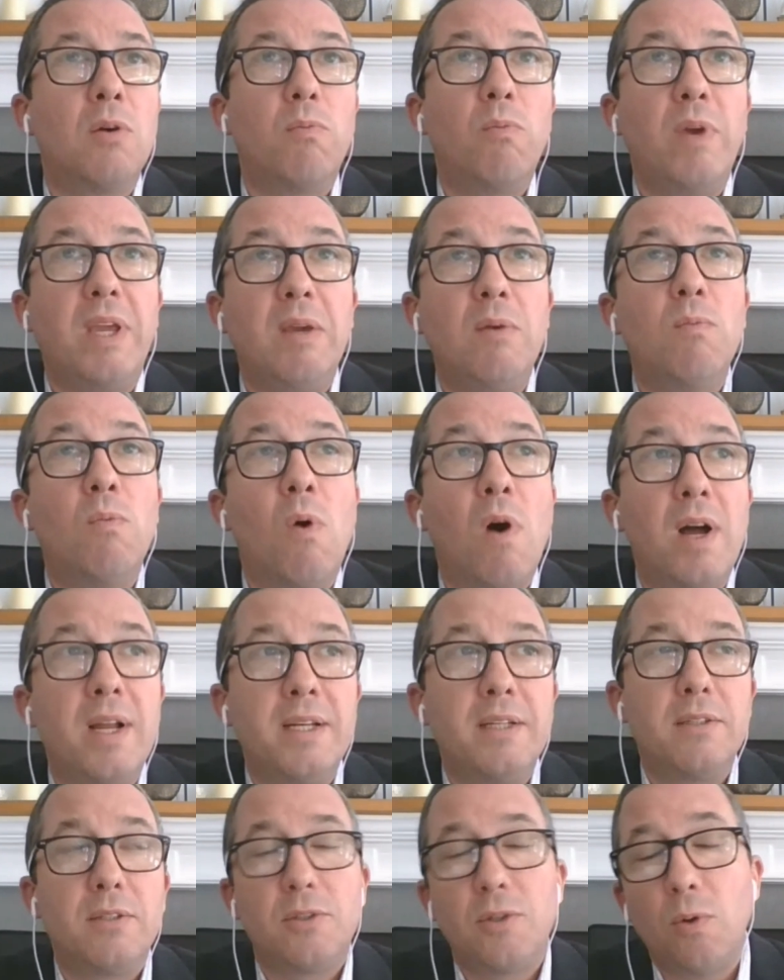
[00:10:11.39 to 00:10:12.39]
we
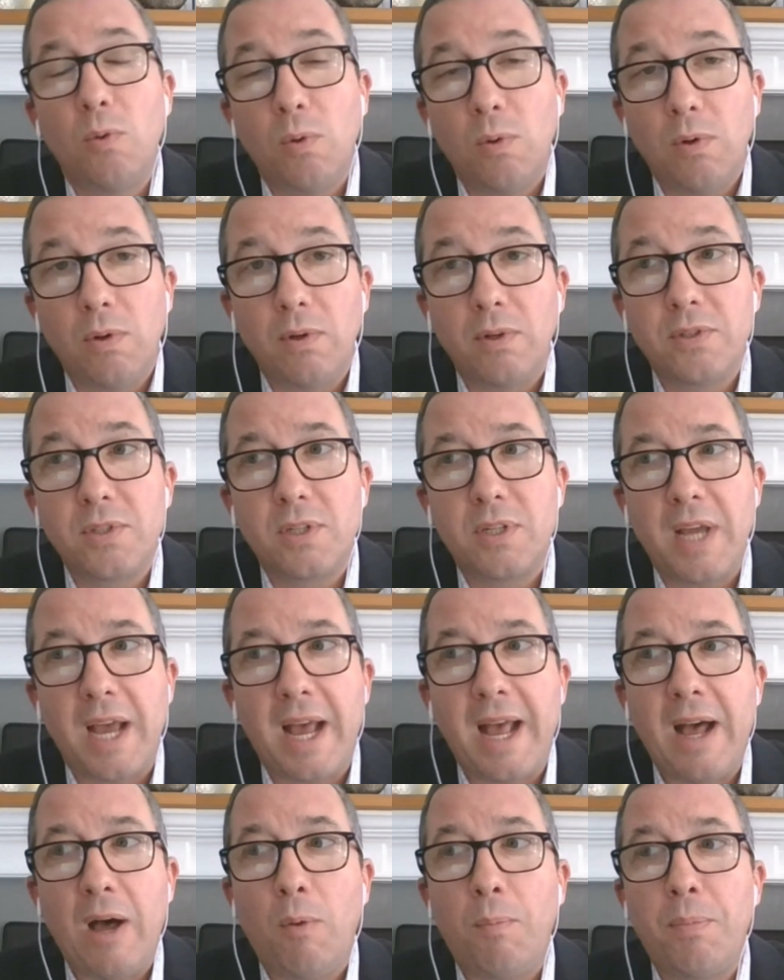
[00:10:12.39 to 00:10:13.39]
want tools to
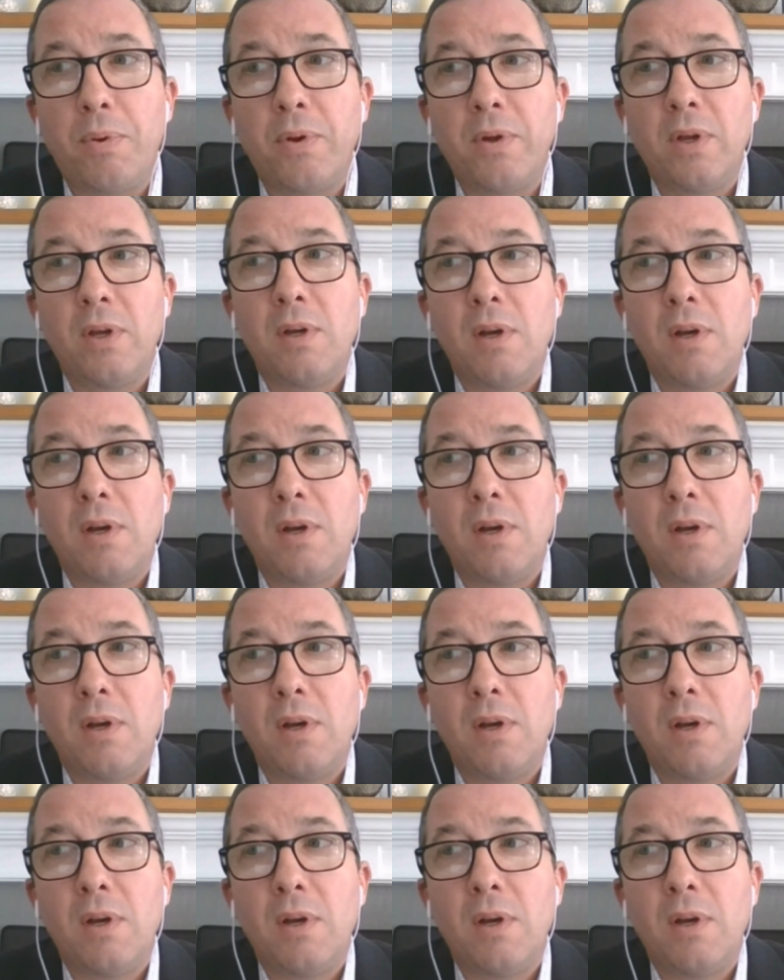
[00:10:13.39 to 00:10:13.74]
help